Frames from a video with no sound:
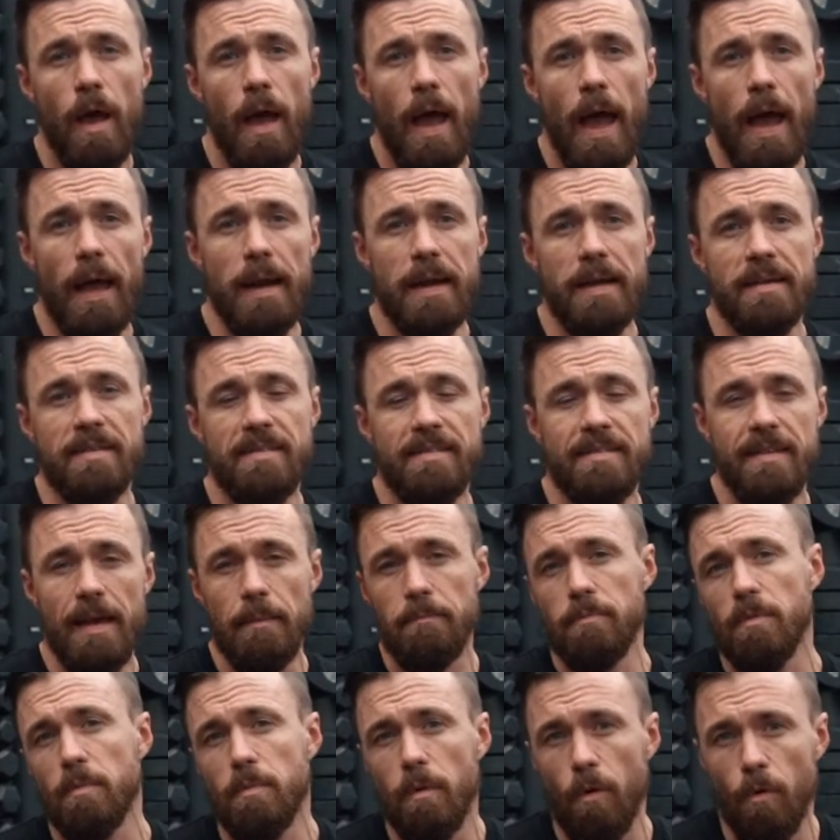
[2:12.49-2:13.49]
and
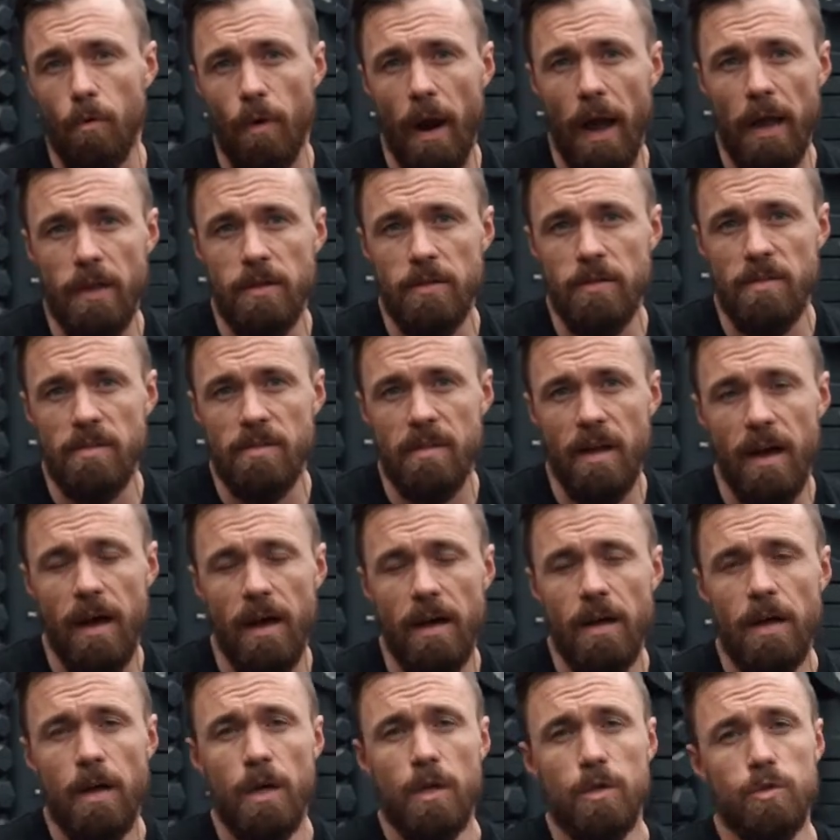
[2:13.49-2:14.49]
acceptable ranges
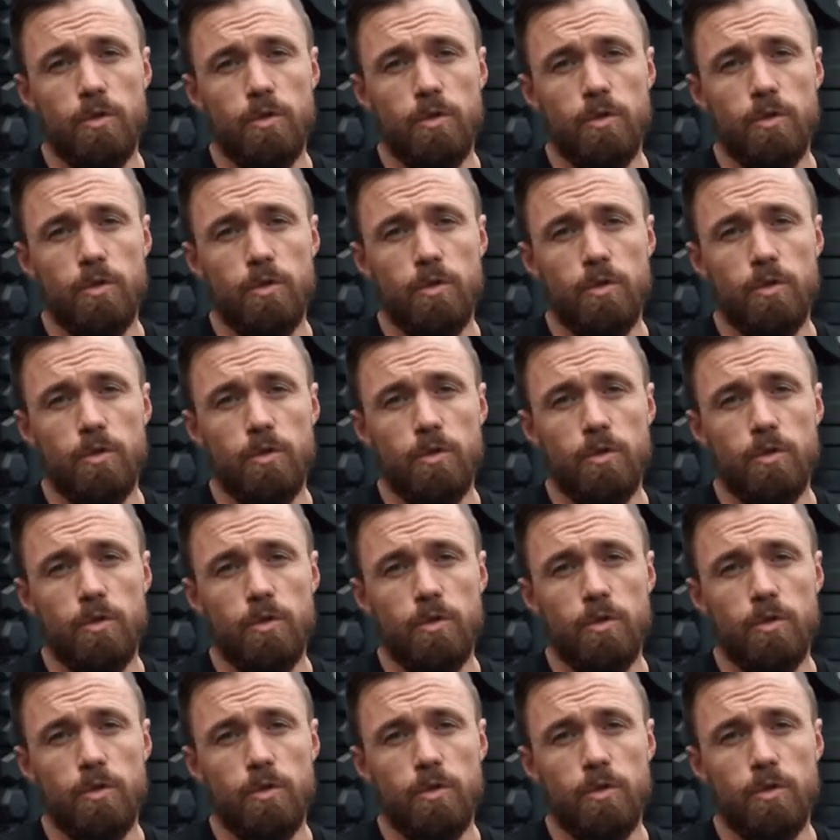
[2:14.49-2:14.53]
are,